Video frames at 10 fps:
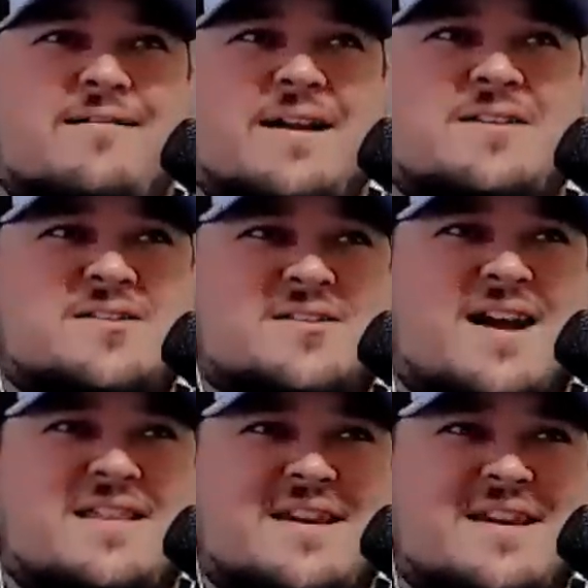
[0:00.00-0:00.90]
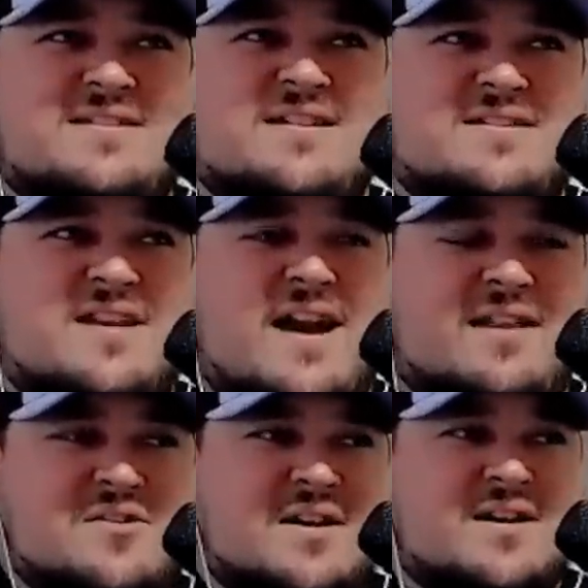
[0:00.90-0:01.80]
or it's just kind of the easiest
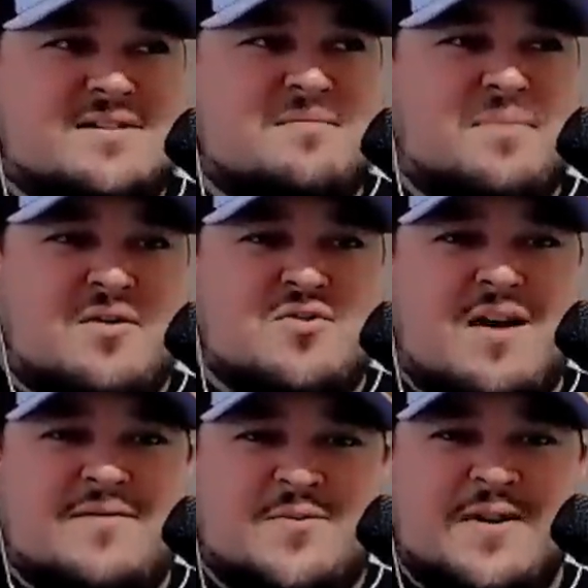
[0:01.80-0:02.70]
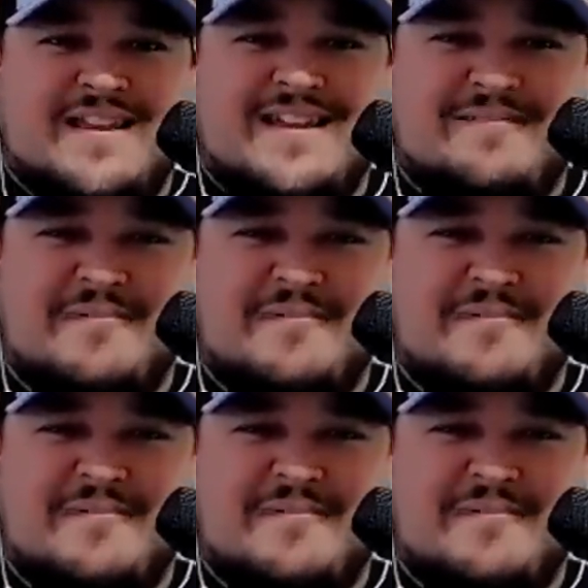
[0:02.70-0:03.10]
analogy because the Pure Drive is one of the